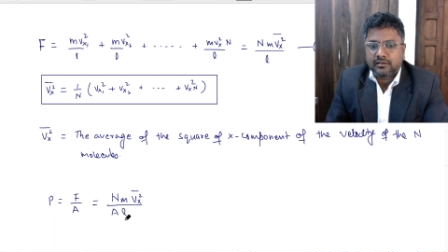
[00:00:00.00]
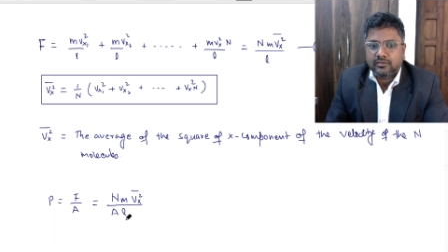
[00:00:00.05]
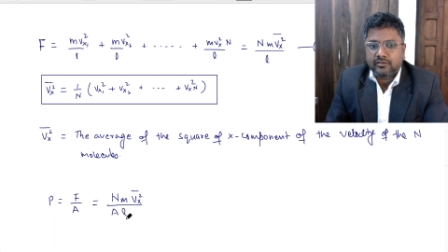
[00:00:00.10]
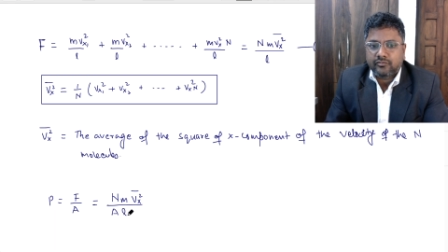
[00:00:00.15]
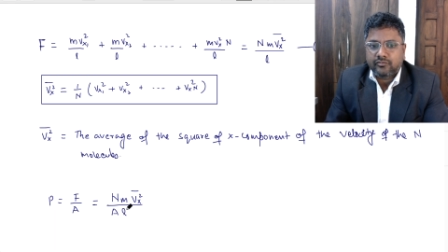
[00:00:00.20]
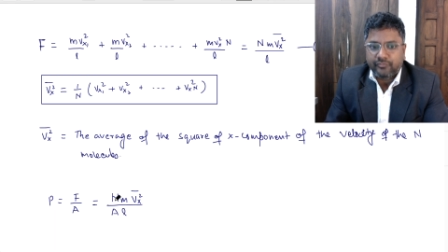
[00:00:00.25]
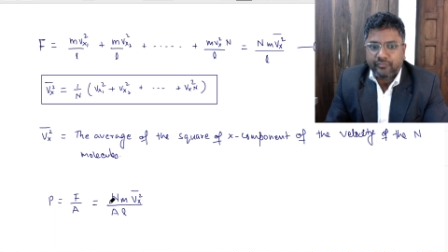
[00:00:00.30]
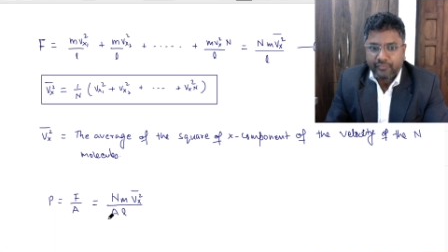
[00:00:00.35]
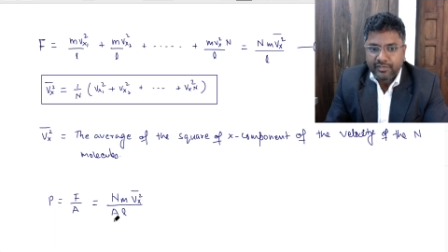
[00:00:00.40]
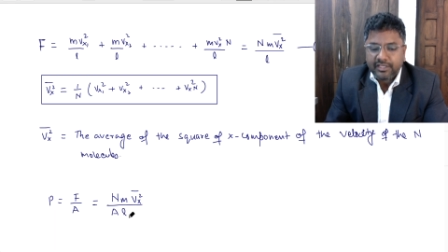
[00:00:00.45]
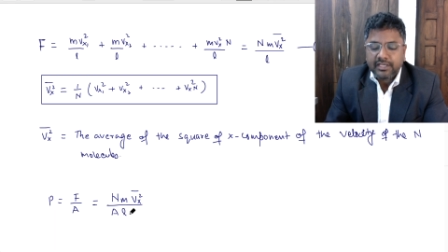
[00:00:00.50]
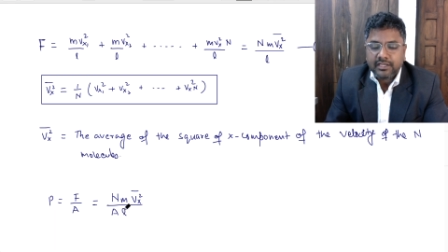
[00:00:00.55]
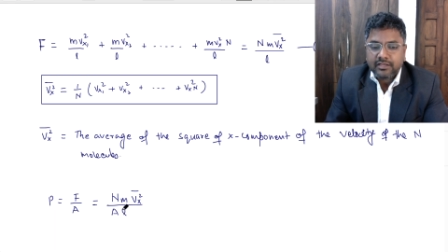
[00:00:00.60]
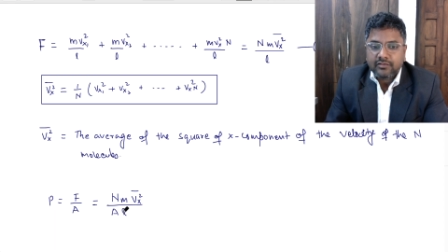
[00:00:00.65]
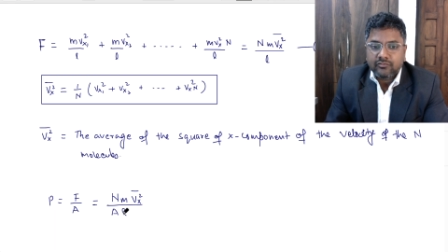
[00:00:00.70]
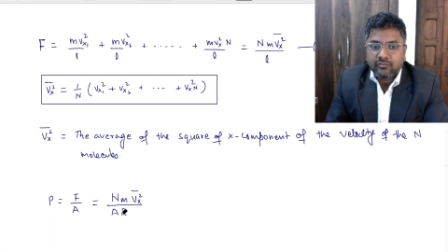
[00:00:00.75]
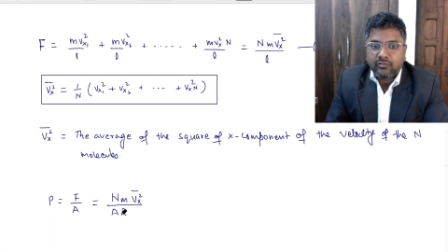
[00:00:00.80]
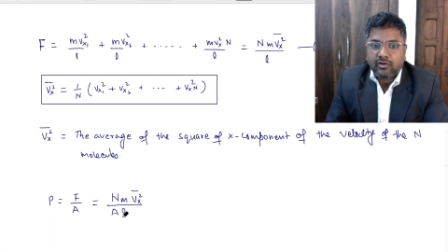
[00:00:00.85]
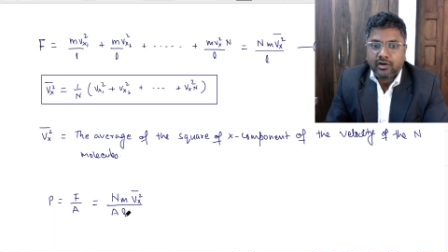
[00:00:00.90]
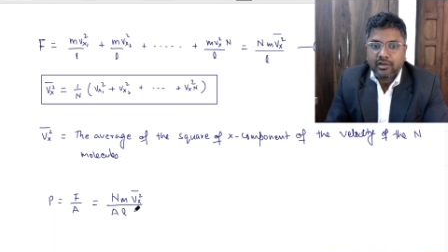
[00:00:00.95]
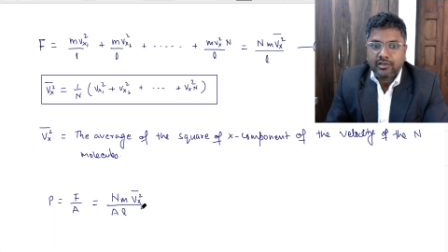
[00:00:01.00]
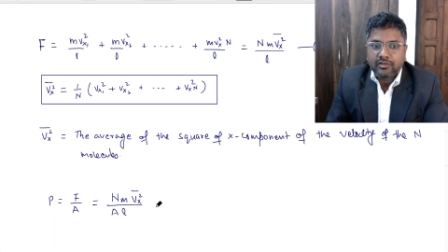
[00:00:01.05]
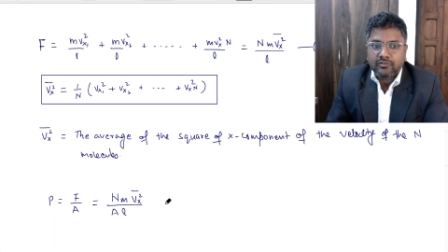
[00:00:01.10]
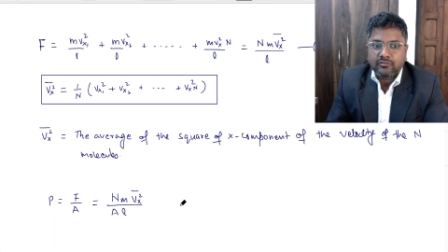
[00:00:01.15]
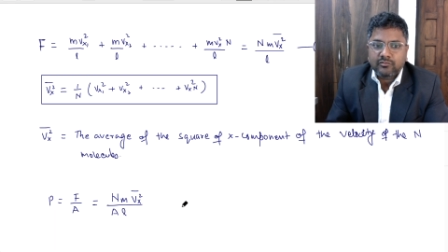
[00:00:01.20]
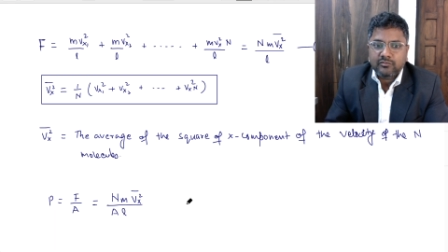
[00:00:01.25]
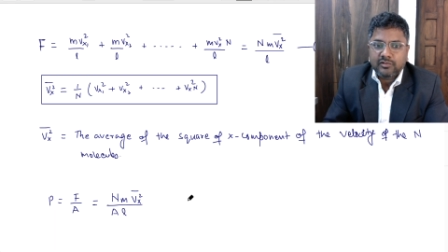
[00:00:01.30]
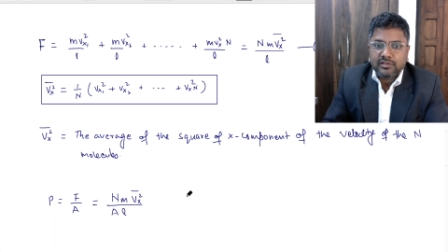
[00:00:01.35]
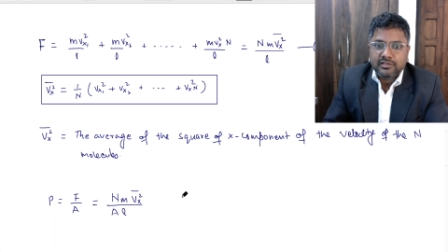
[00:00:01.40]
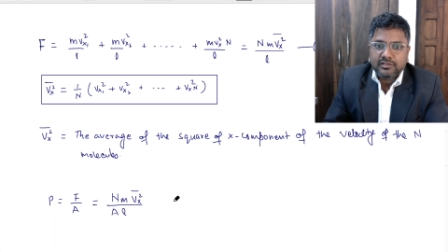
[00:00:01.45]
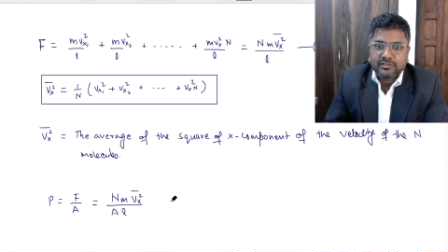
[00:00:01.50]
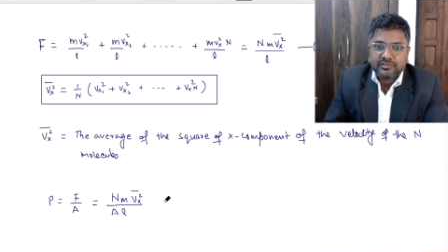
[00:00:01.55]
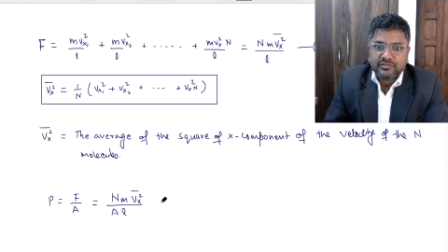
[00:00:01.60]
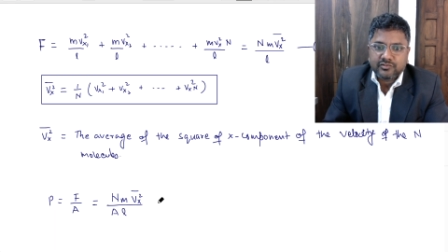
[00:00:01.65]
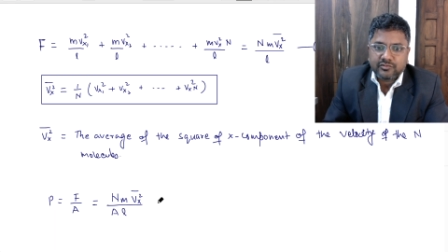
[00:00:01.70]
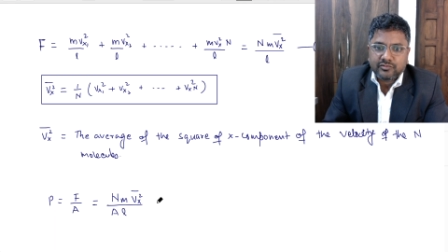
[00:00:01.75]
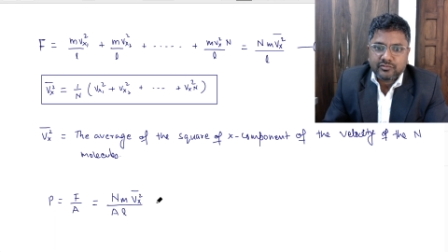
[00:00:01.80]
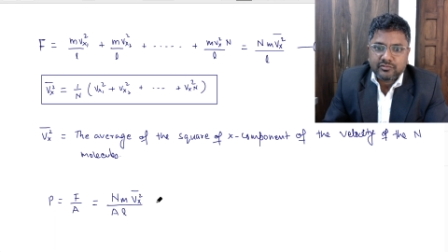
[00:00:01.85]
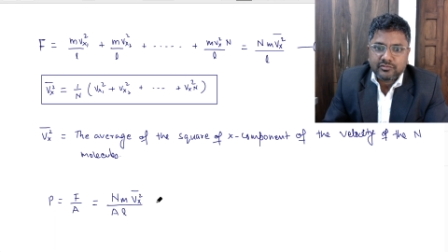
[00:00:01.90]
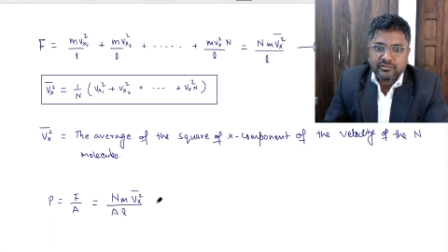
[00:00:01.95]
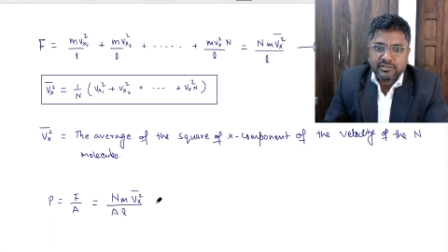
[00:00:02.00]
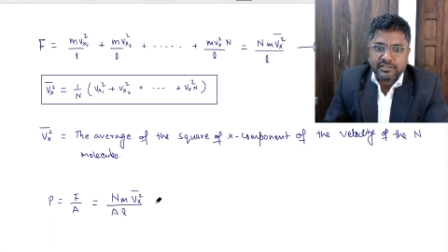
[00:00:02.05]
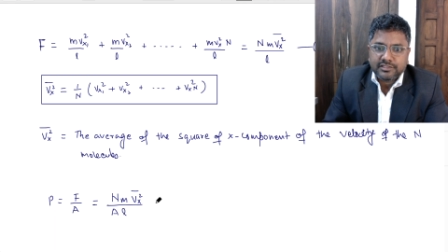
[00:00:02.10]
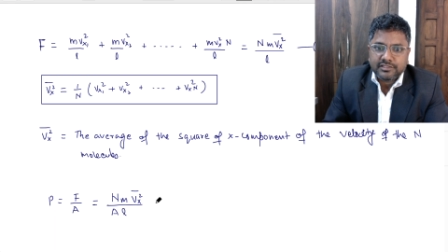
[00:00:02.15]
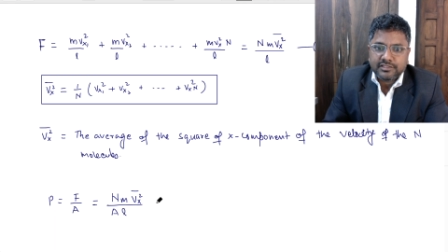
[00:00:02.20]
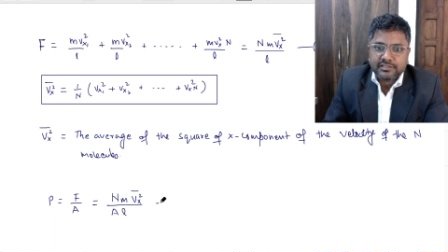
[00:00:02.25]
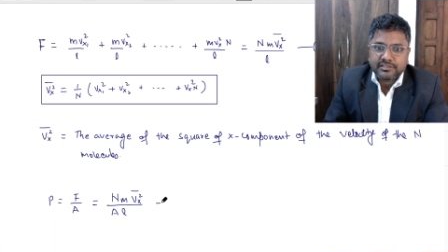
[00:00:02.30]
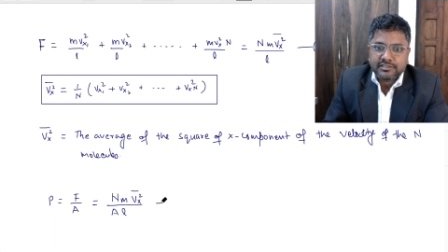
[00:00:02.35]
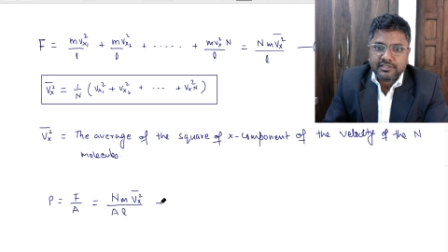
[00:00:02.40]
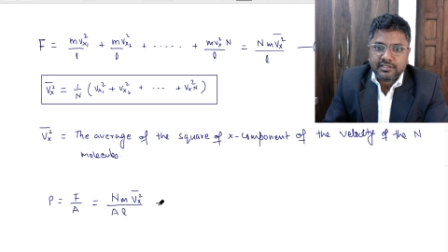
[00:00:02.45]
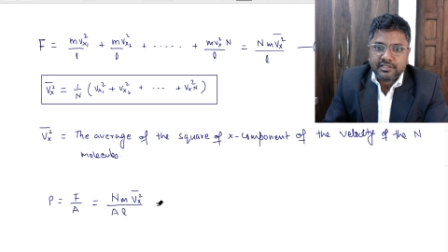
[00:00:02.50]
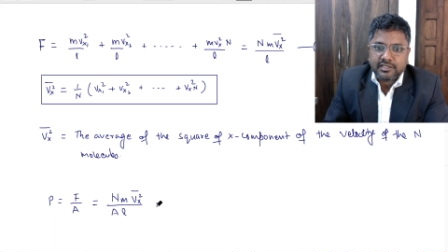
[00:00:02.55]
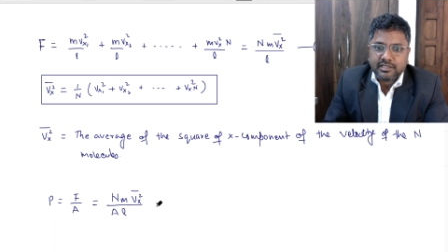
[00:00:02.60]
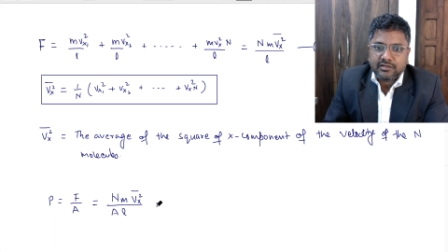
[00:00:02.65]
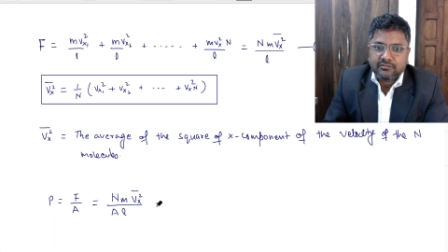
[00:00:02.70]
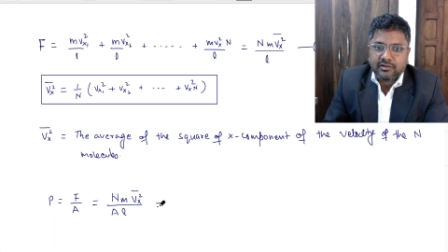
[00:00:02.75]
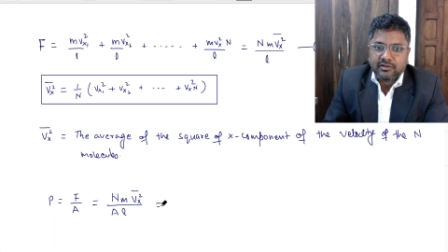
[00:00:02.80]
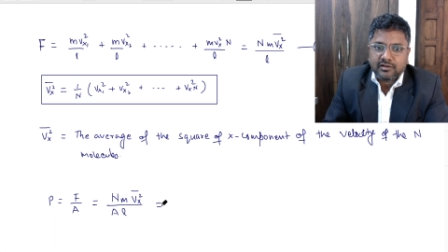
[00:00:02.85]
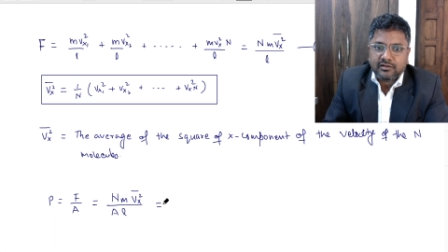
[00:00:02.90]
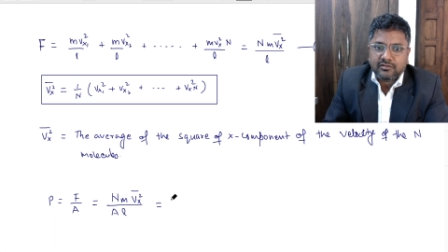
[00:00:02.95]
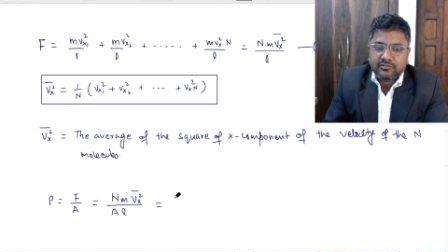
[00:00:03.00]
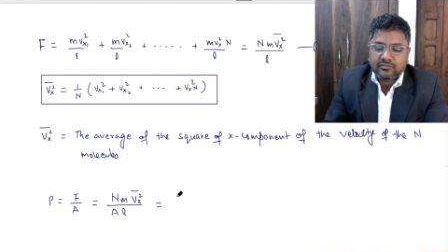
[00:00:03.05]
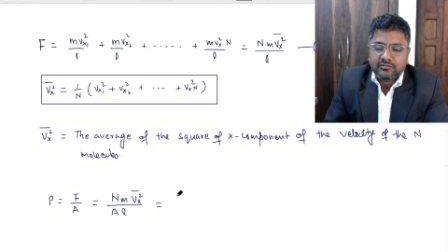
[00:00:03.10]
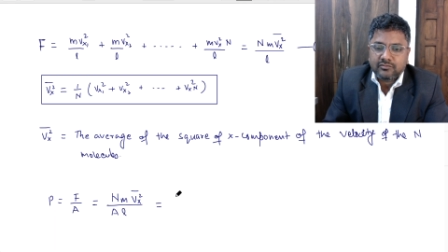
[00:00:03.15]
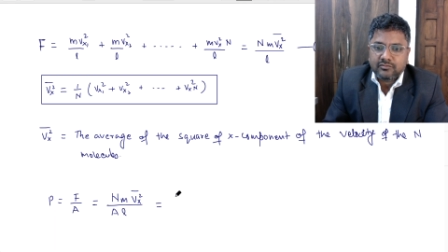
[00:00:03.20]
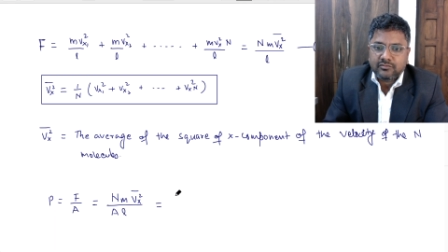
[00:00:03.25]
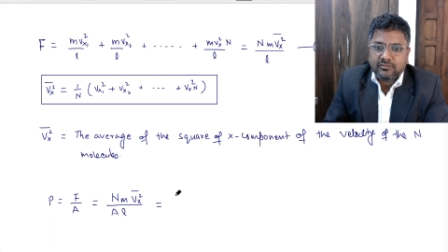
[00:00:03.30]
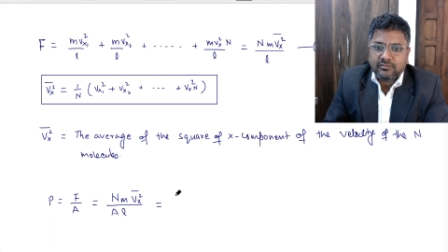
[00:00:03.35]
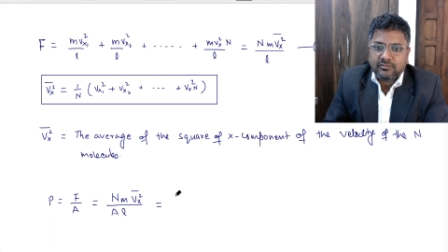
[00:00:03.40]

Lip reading: V, volume. So this is equal to